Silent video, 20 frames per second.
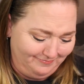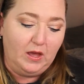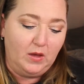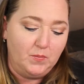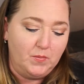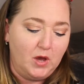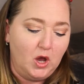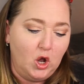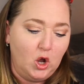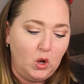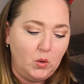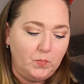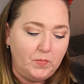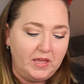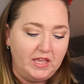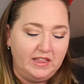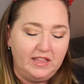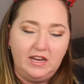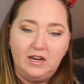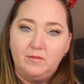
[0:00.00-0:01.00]
I'm
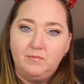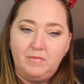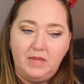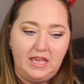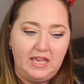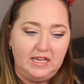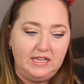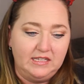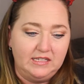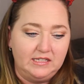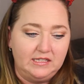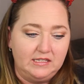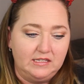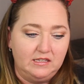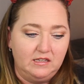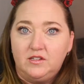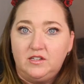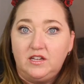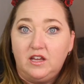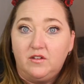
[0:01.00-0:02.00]
hoping that it makes
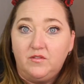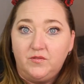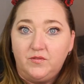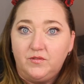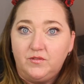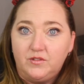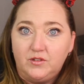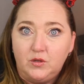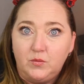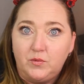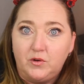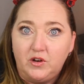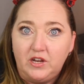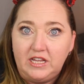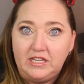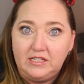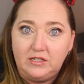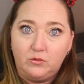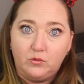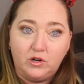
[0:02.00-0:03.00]
stuff super
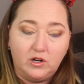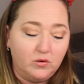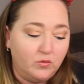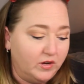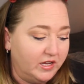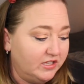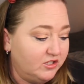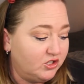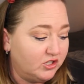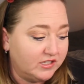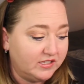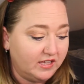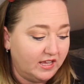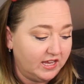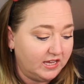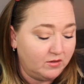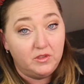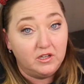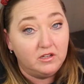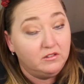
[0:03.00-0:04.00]
easy to work with, just
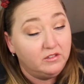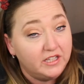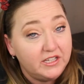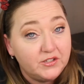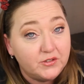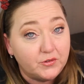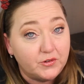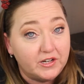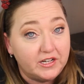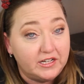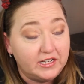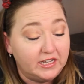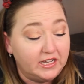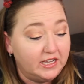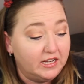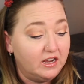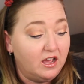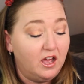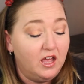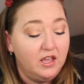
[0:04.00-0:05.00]
like the glycerin
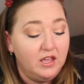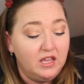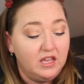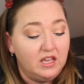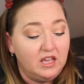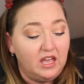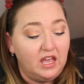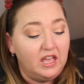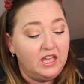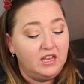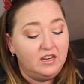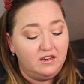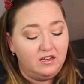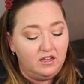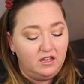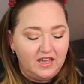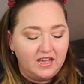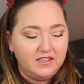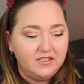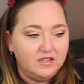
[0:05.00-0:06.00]
did. And
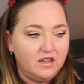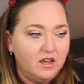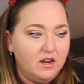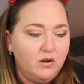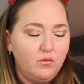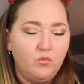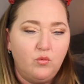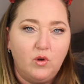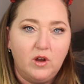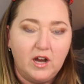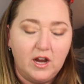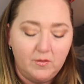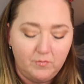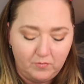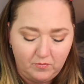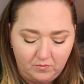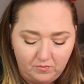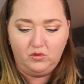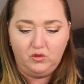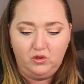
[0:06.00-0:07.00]
that's kind of what
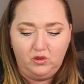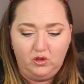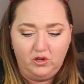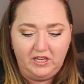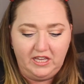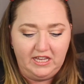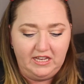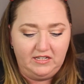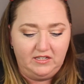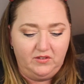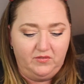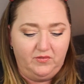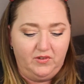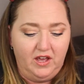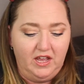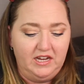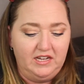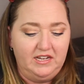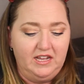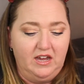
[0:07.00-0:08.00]
I'm looking to
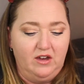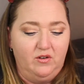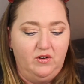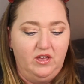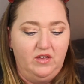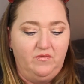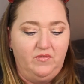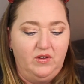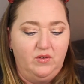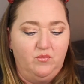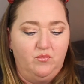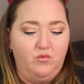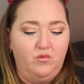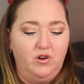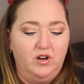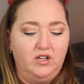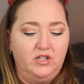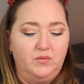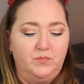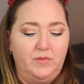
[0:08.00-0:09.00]
find out, if it
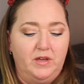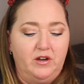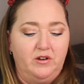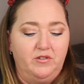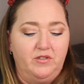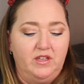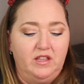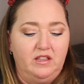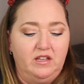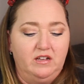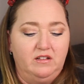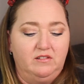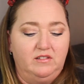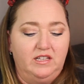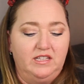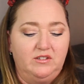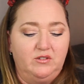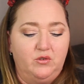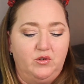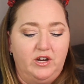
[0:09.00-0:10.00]
works better than the
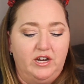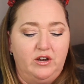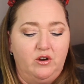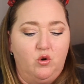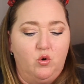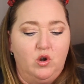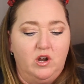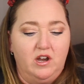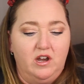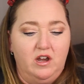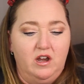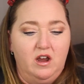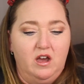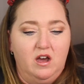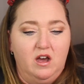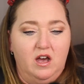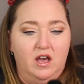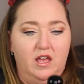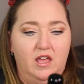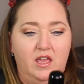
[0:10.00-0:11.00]
glycerin or
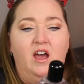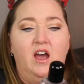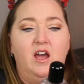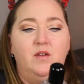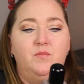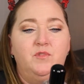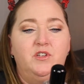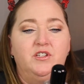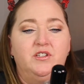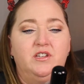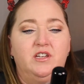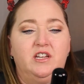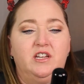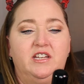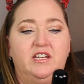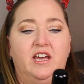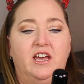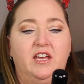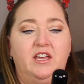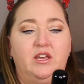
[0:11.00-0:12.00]
not. I'm just
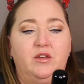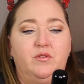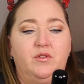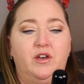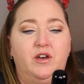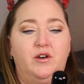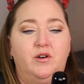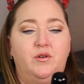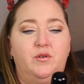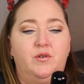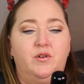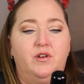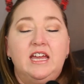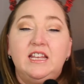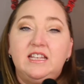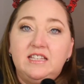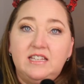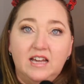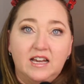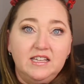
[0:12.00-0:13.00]
tell you though,
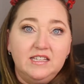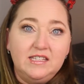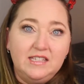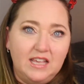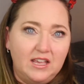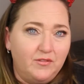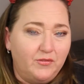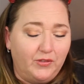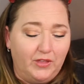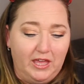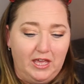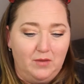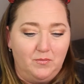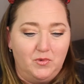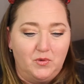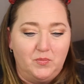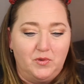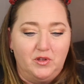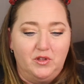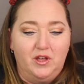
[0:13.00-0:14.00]
it does say
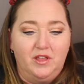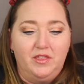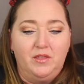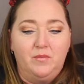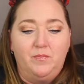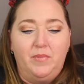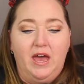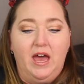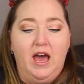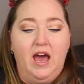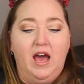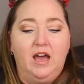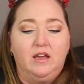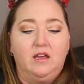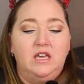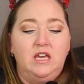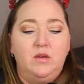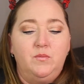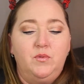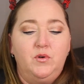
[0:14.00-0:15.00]
flammable on the back.
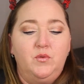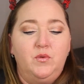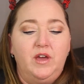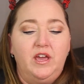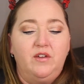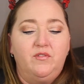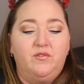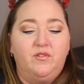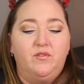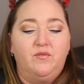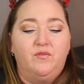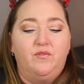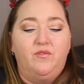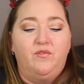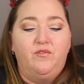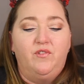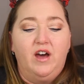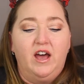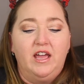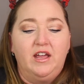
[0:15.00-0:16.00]
Keep away from
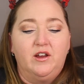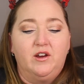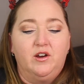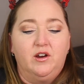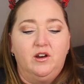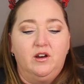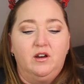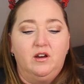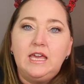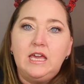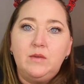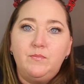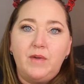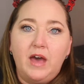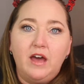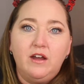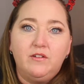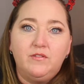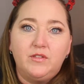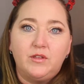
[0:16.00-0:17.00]
fire, keep
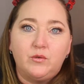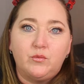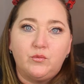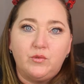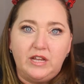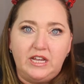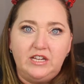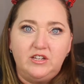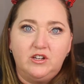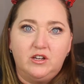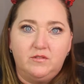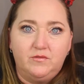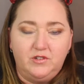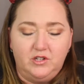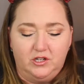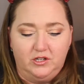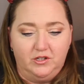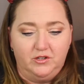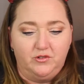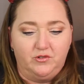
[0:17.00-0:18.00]
out of the reach of
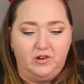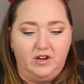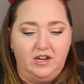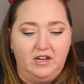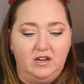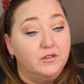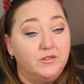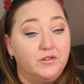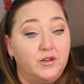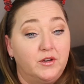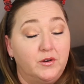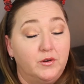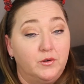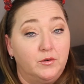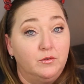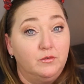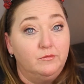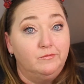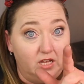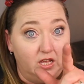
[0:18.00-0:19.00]
children.
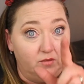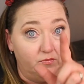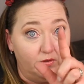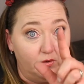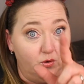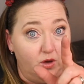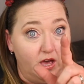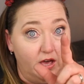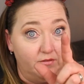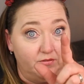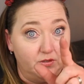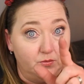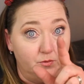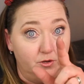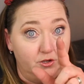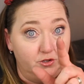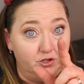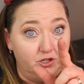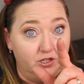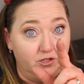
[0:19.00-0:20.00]
So if you have
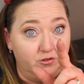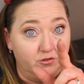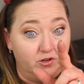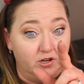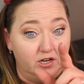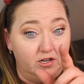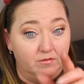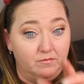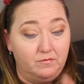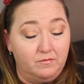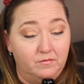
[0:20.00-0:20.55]
small children,